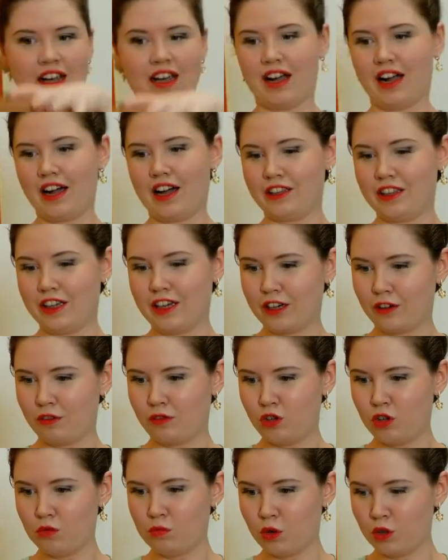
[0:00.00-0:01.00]
I think a
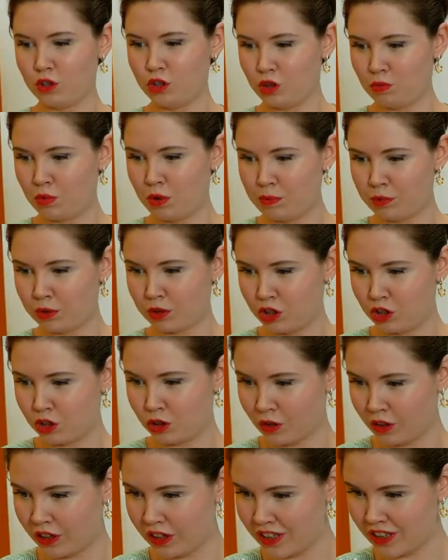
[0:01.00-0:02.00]
few more new people
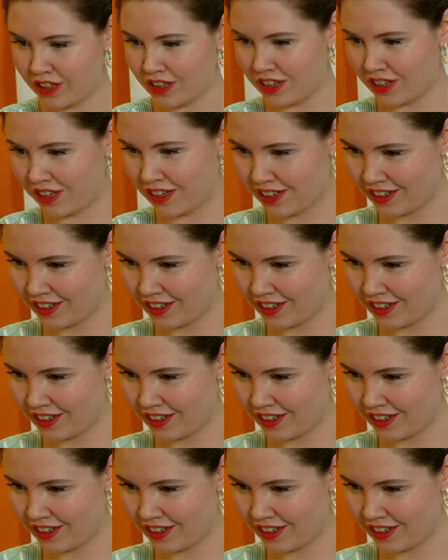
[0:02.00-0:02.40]
joined.